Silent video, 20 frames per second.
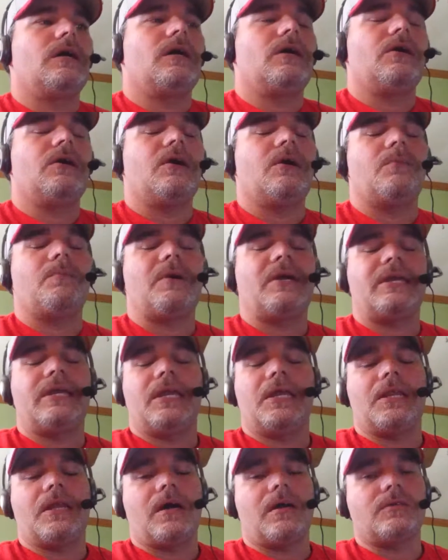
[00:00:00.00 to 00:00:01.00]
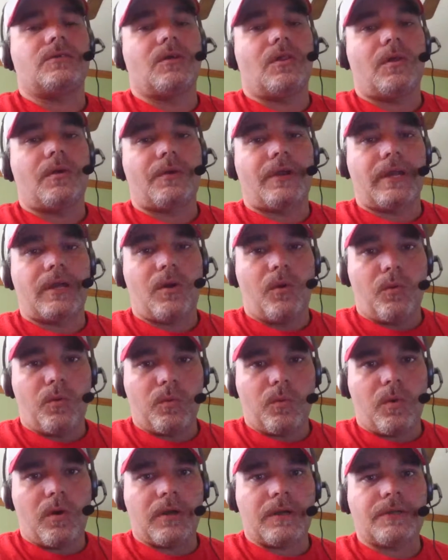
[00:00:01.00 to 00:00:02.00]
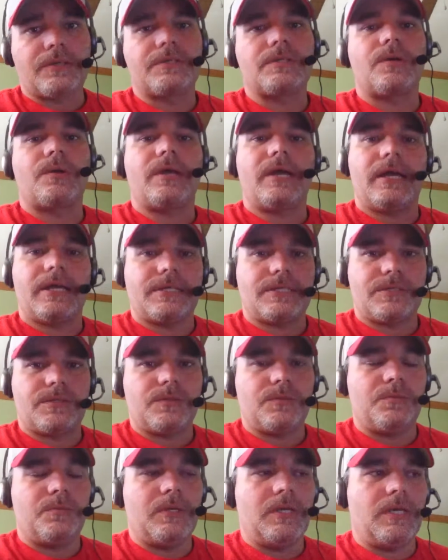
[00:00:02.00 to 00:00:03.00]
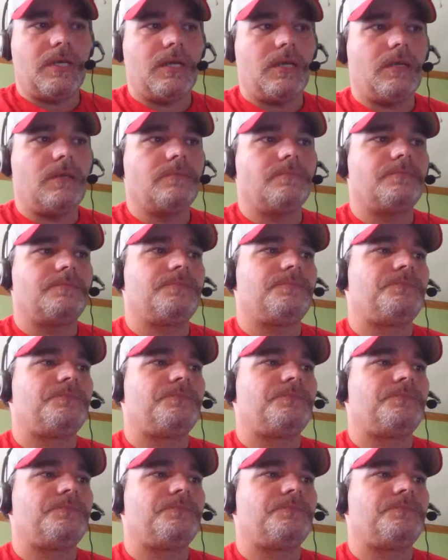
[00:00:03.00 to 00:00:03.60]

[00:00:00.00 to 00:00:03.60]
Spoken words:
I cannot tolerate cold water, so it has to be